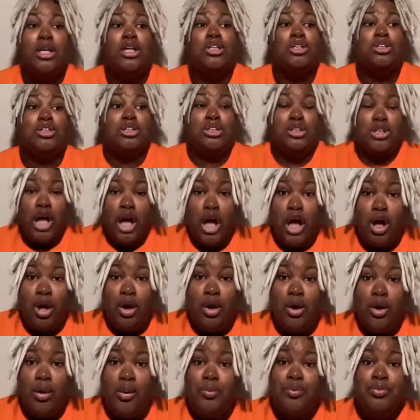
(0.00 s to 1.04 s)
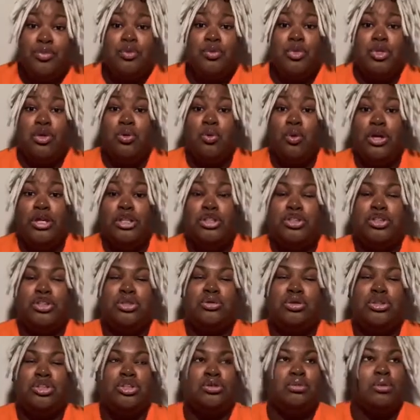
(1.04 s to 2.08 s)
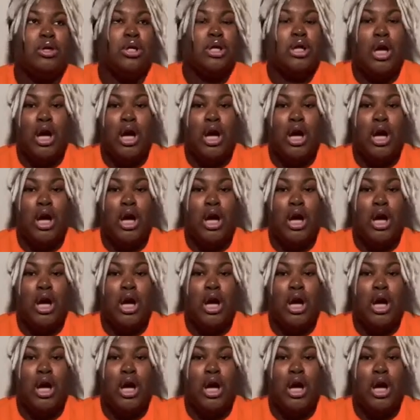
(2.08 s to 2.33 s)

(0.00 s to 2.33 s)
So what you want to do is you want